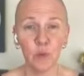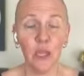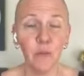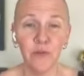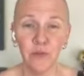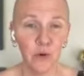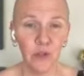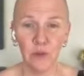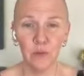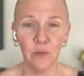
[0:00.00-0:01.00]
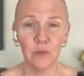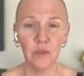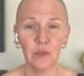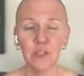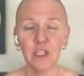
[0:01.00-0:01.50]
Way before you.
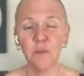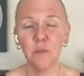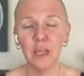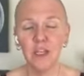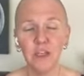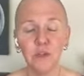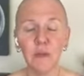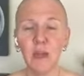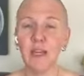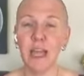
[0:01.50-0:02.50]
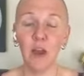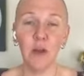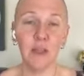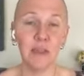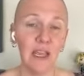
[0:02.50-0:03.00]
So expand your mind
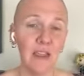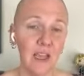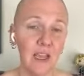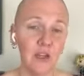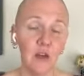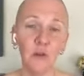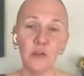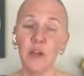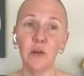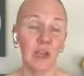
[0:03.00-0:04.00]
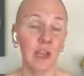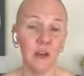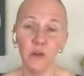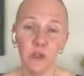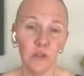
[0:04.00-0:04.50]
out and let that go and say, okay,
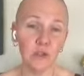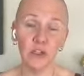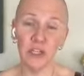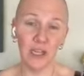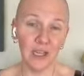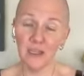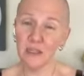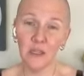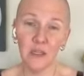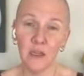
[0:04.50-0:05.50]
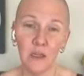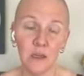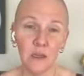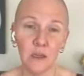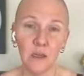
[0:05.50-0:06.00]
I don't understand,
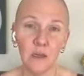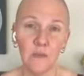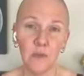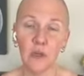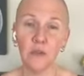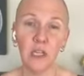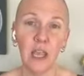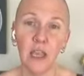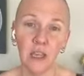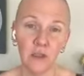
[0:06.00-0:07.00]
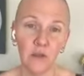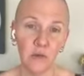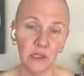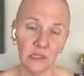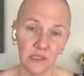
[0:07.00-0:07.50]
but I'll take
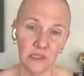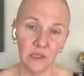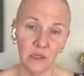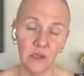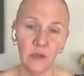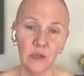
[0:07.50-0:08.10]
the release.